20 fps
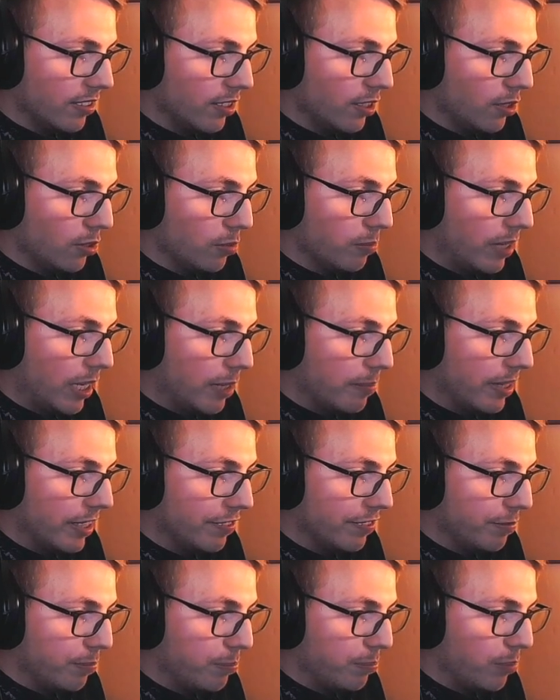Oh, I might
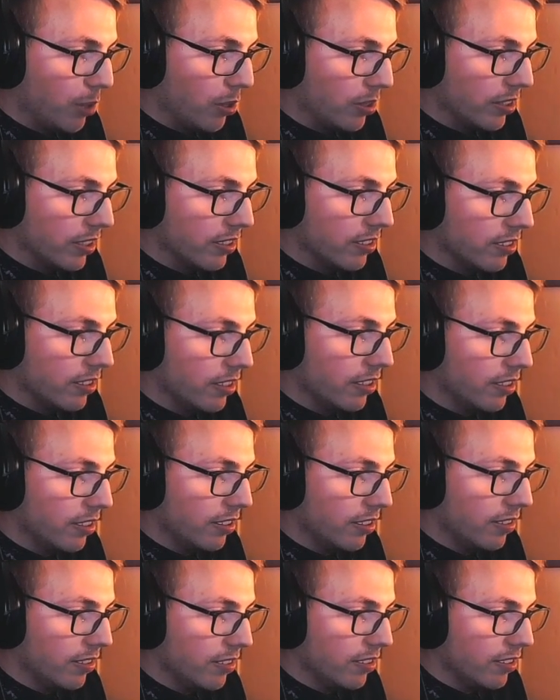have broken it
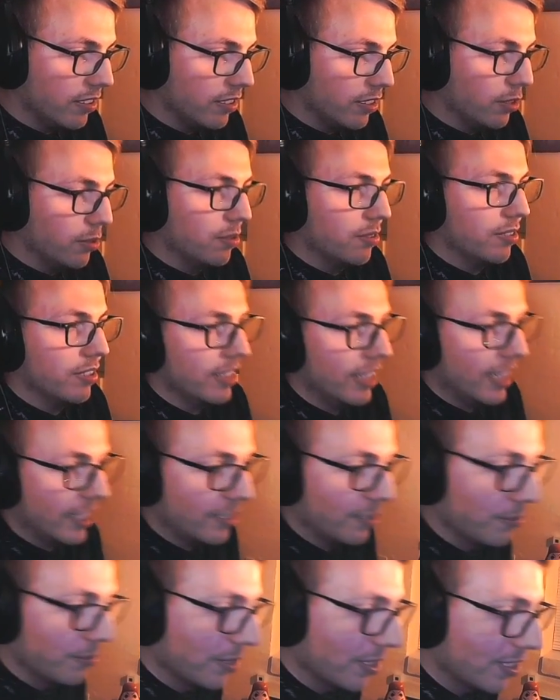there. No,
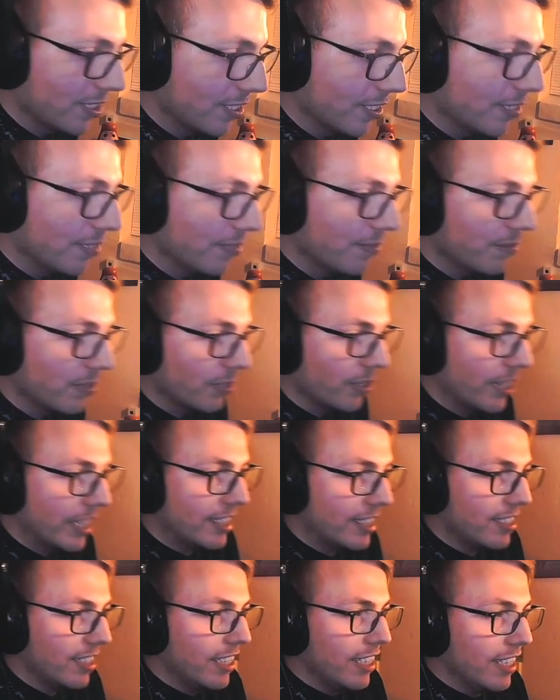actually works still.
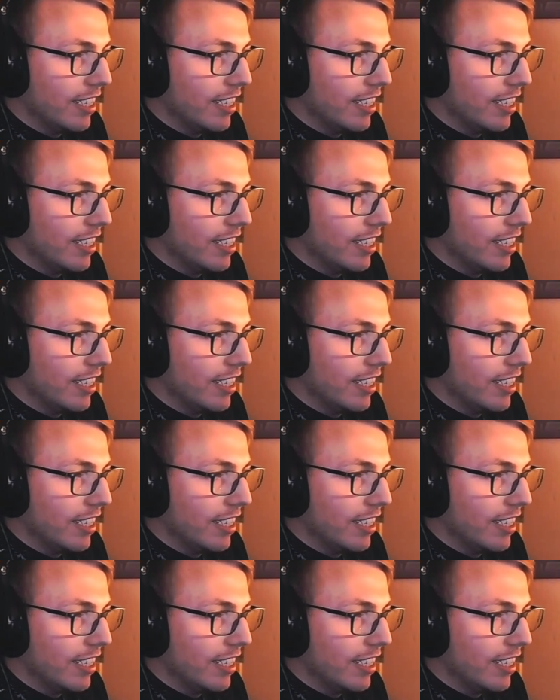Great.